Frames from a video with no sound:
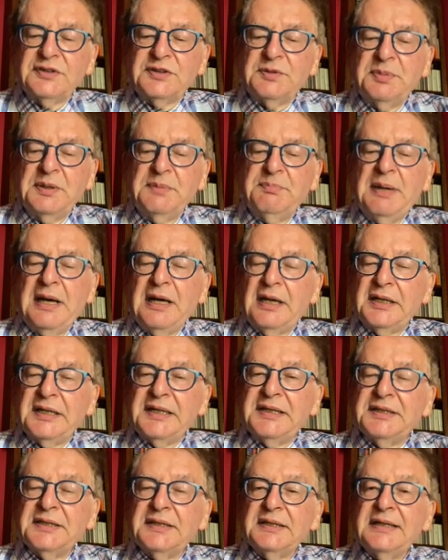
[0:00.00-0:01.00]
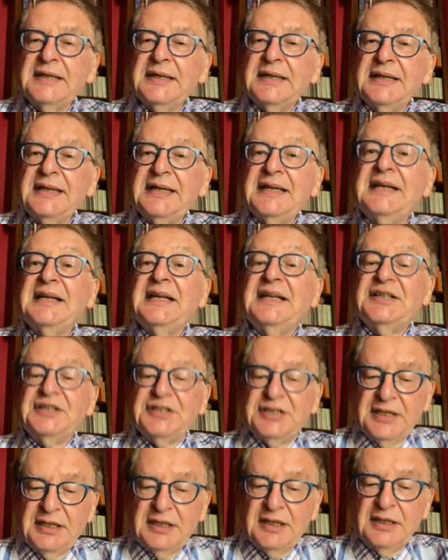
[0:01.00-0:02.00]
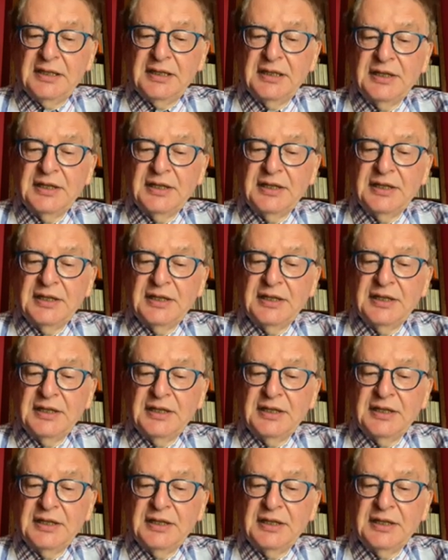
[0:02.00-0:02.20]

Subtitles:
to be buried in India.